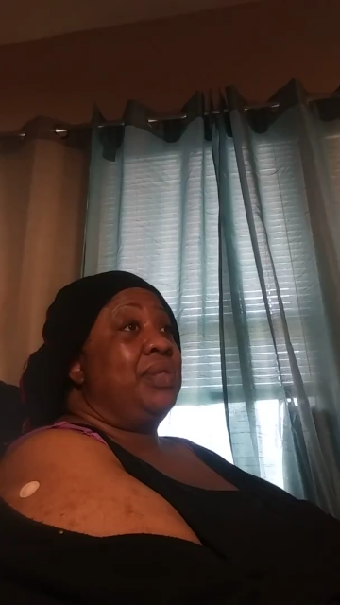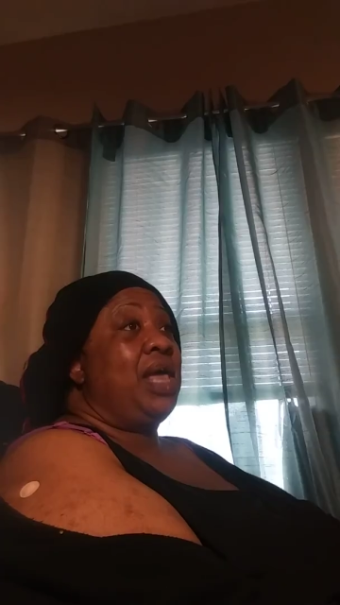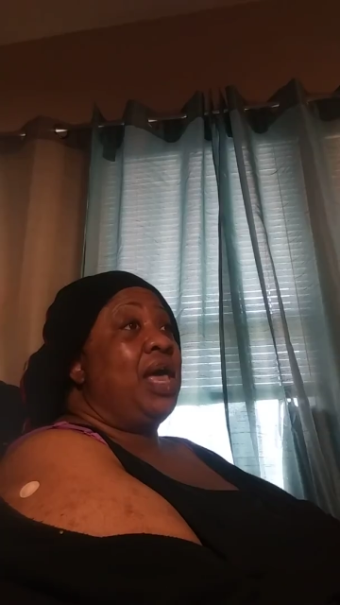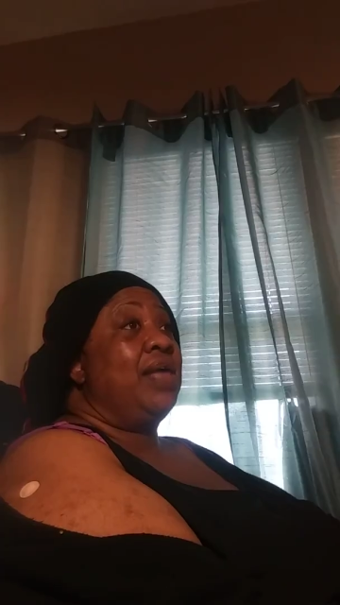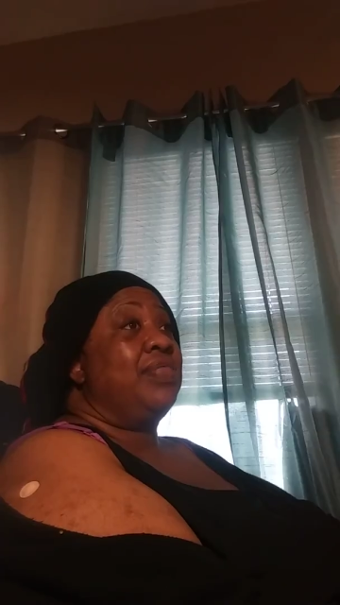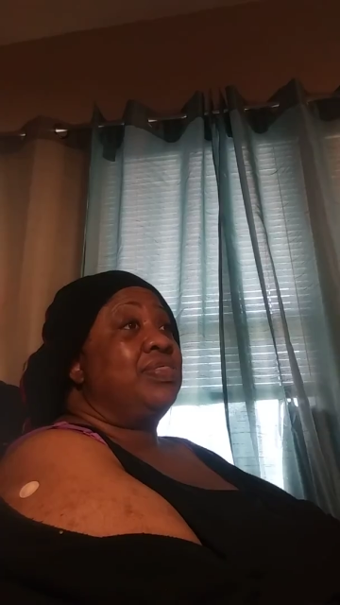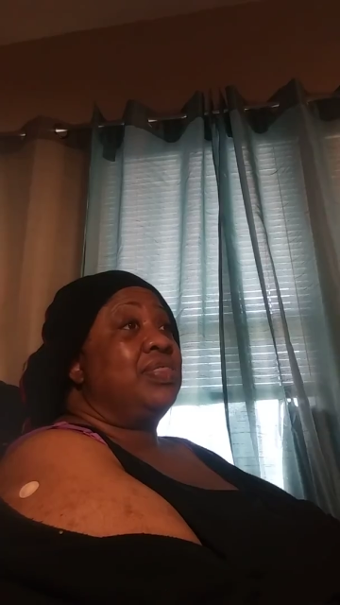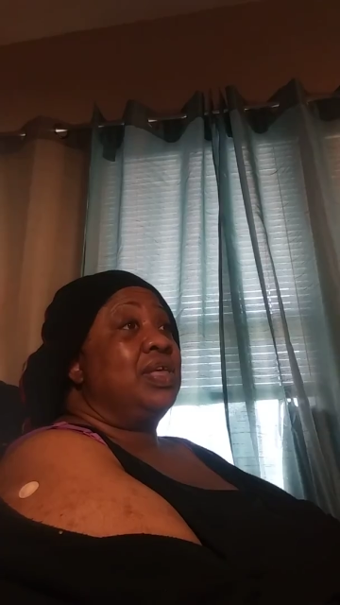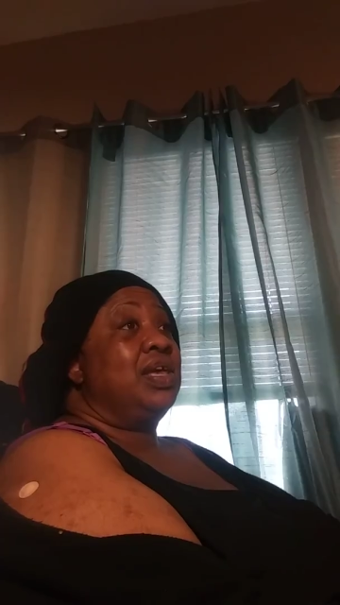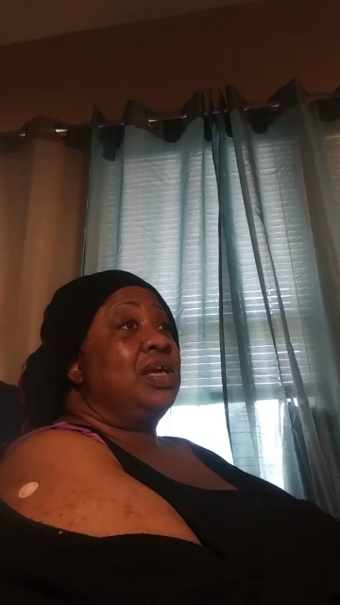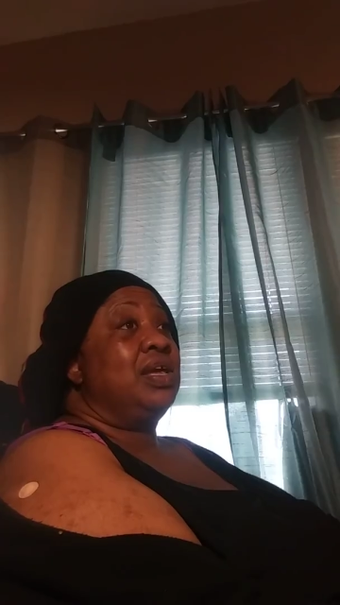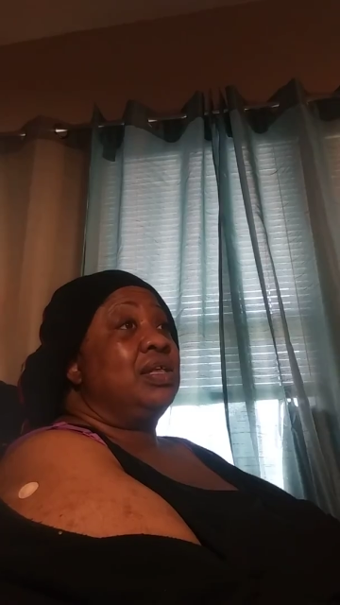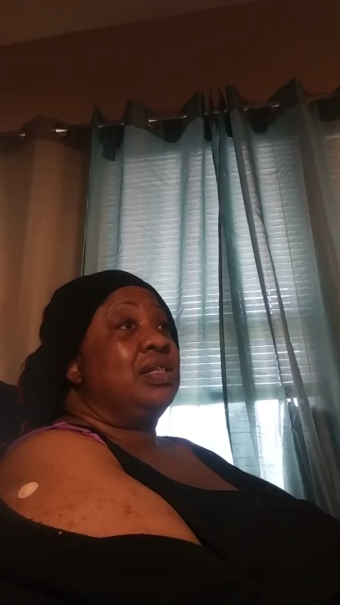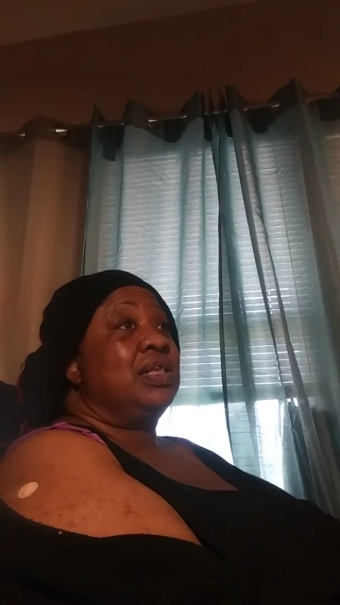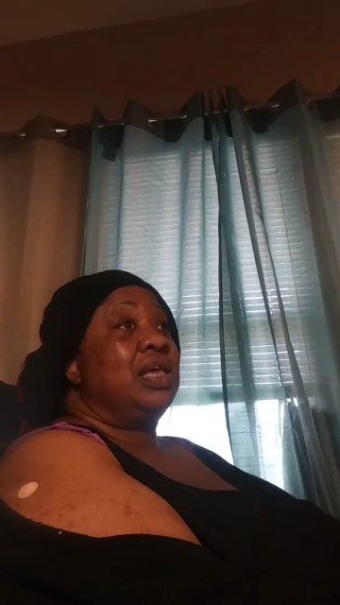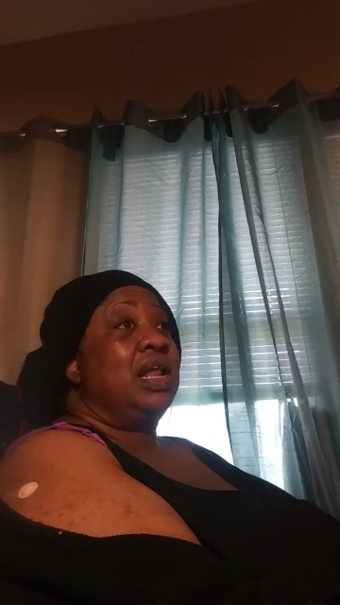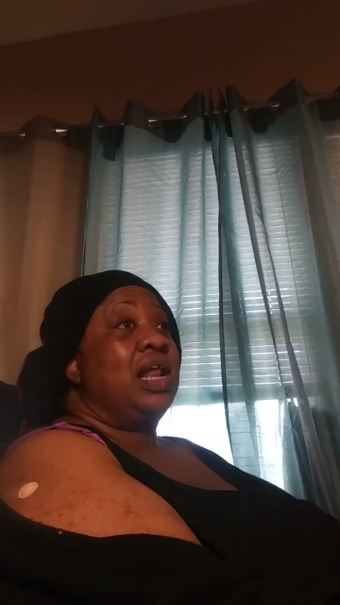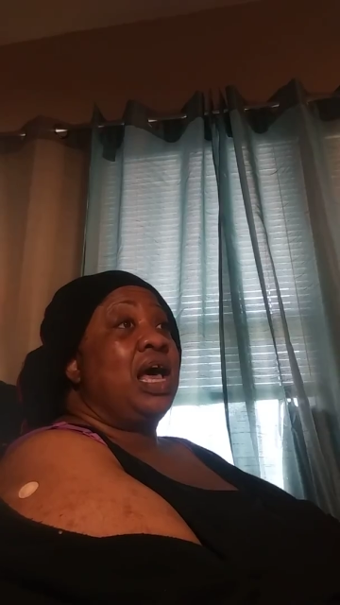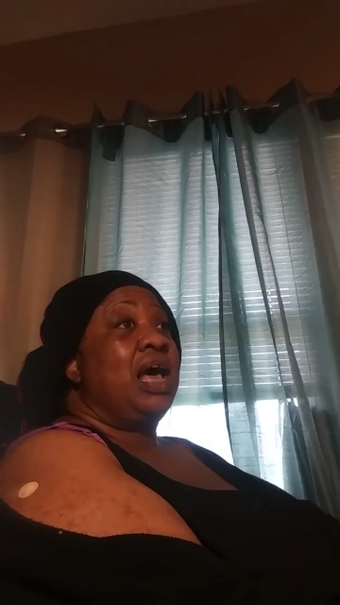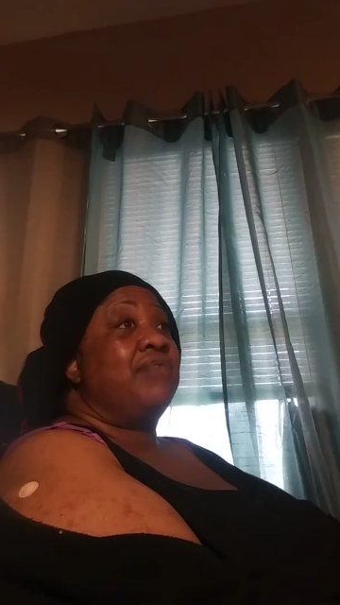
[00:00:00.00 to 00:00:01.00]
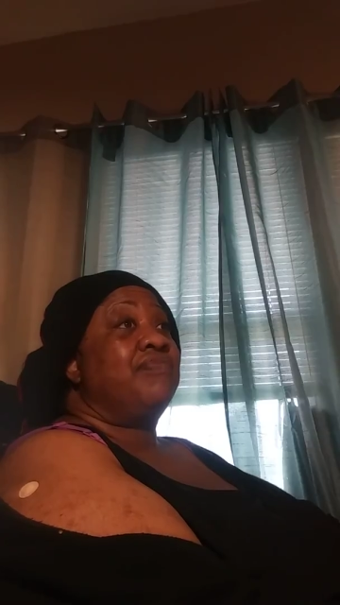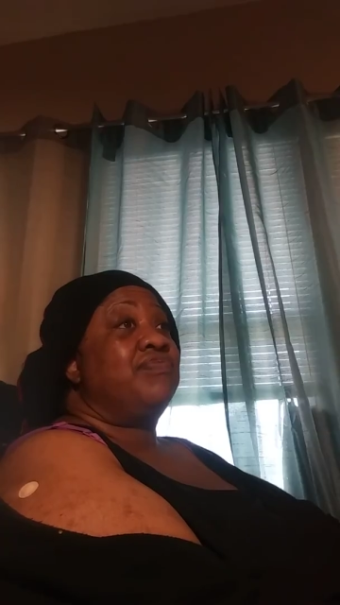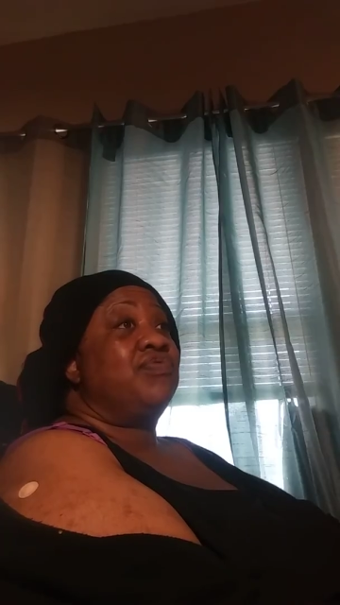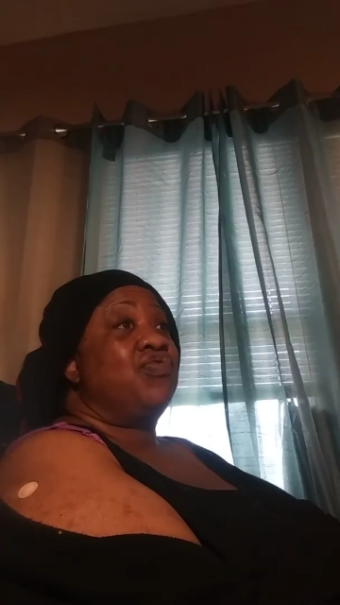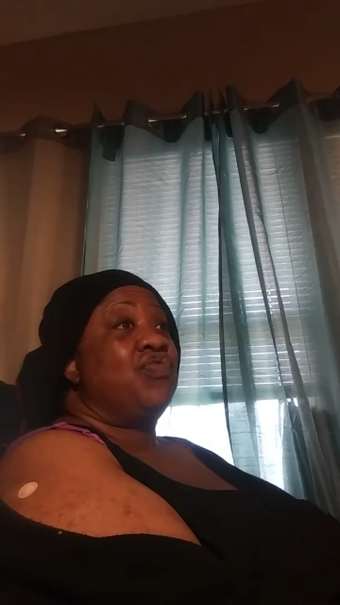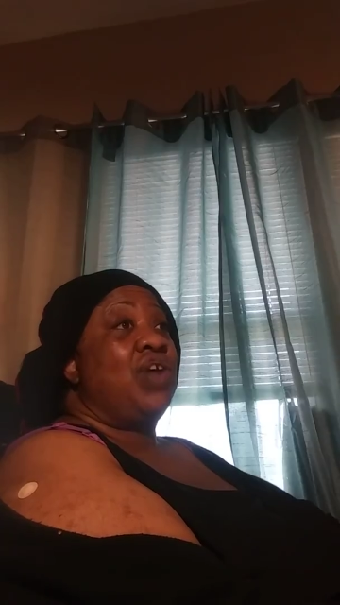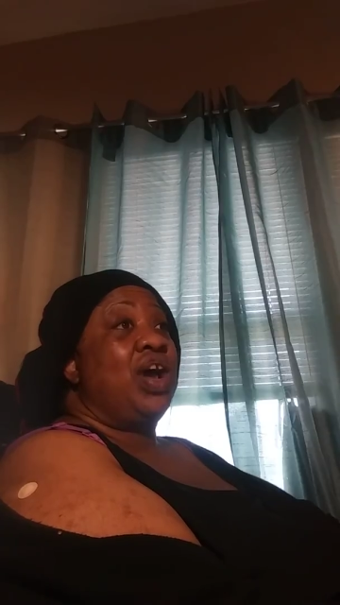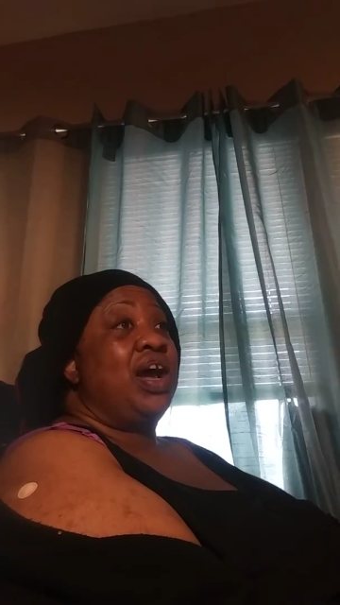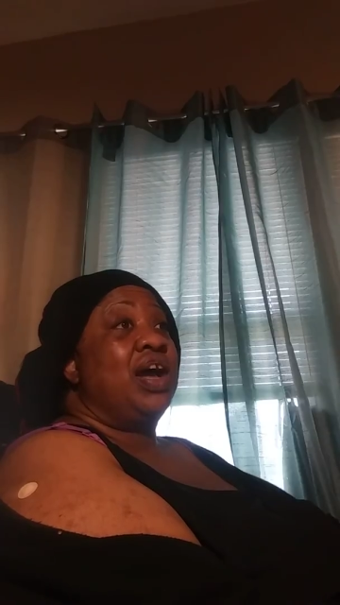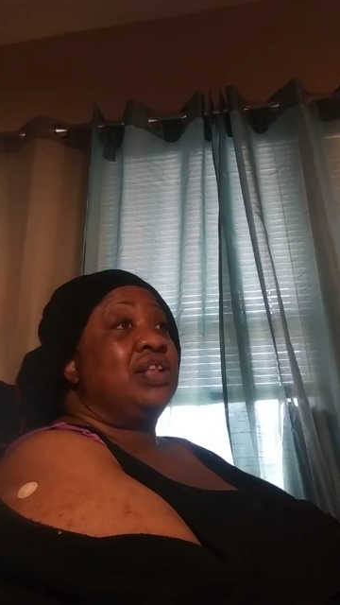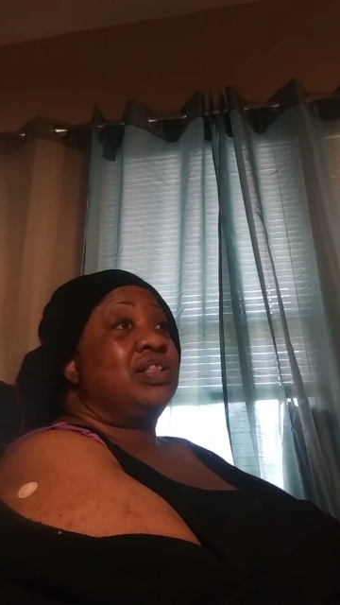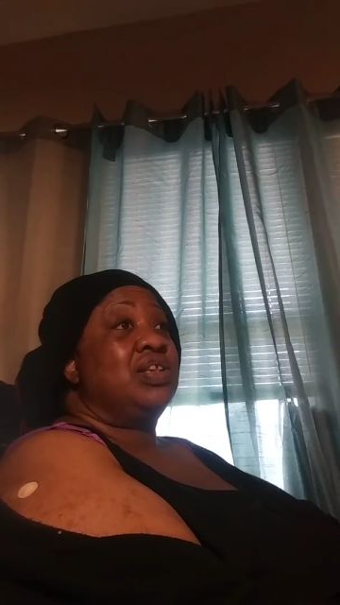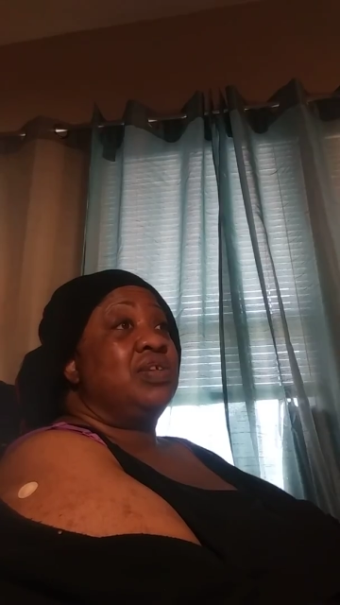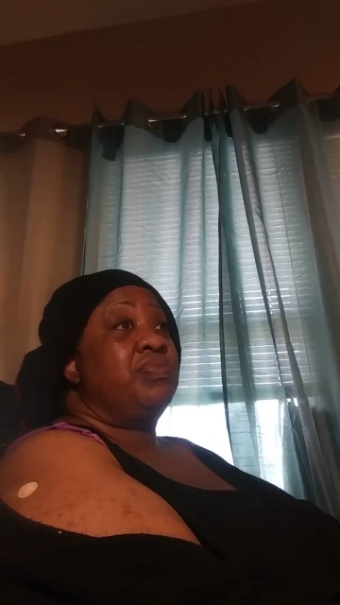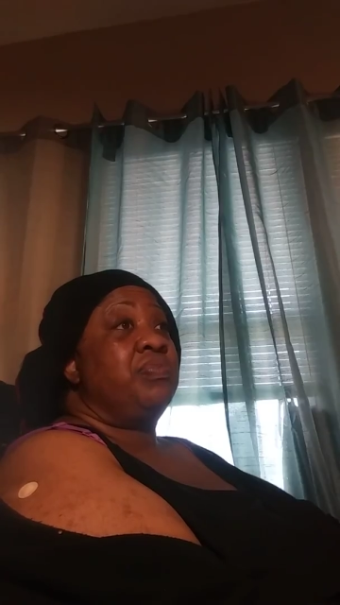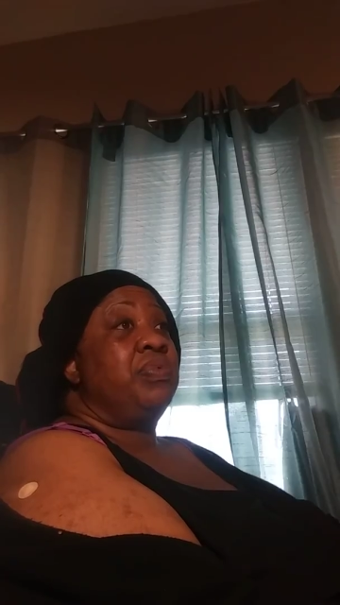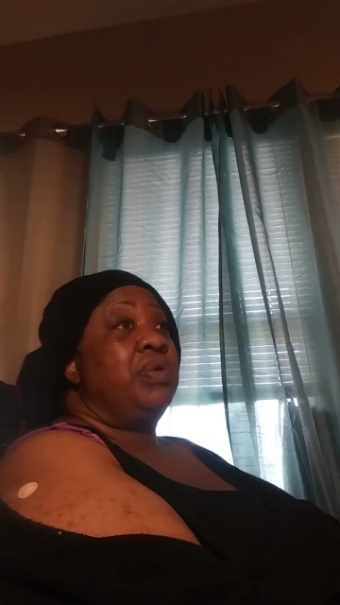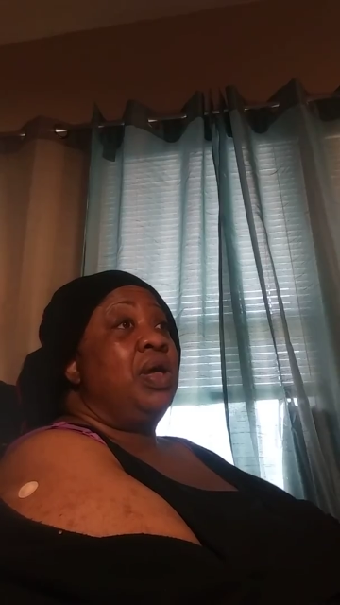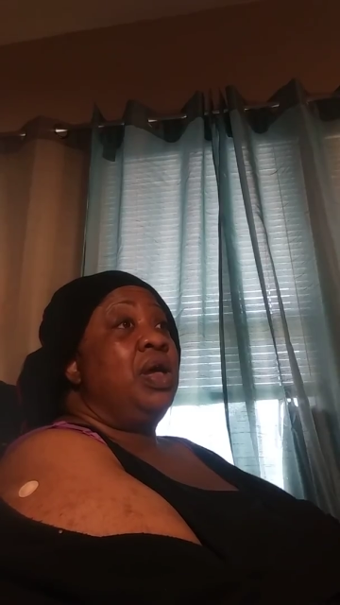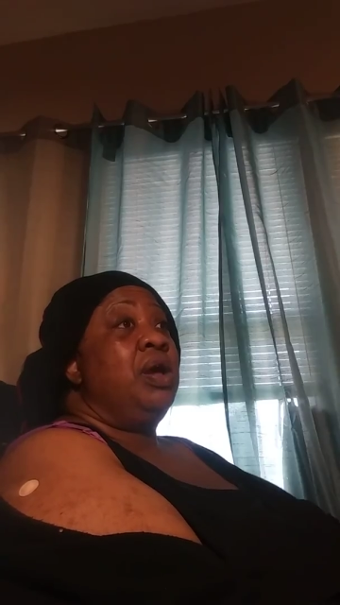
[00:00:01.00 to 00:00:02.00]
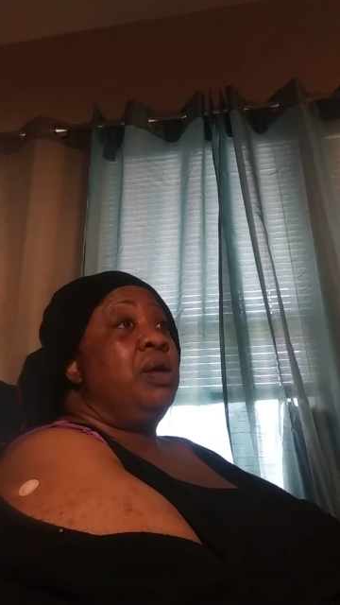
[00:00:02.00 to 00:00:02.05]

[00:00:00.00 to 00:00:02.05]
I think that I've tried to